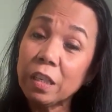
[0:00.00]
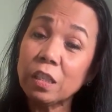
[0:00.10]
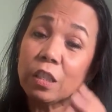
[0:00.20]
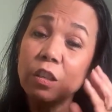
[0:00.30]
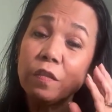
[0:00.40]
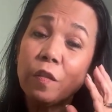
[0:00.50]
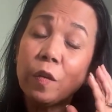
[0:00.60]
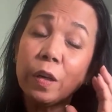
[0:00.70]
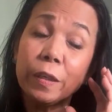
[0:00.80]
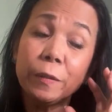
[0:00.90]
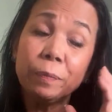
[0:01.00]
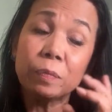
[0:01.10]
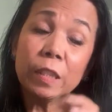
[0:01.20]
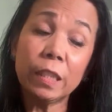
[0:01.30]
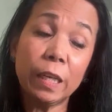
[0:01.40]
It's good for
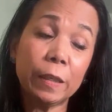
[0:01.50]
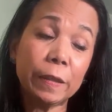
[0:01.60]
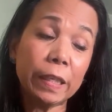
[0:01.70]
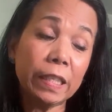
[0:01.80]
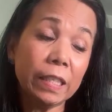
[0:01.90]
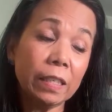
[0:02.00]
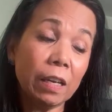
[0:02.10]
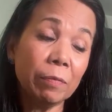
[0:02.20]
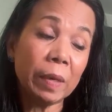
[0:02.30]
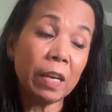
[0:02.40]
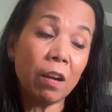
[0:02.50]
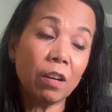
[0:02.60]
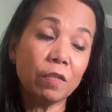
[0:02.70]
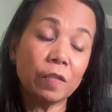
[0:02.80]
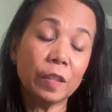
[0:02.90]
a little bit
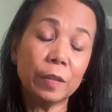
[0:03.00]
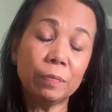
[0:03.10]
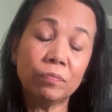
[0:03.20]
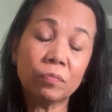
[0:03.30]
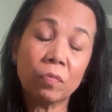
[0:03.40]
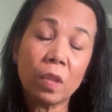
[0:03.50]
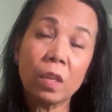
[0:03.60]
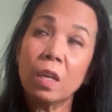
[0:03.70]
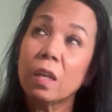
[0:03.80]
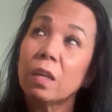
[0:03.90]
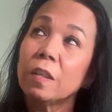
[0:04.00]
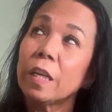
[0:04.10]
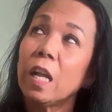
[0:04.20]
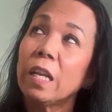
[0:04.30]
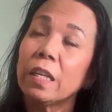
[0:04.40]
of they
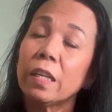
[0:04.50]
call it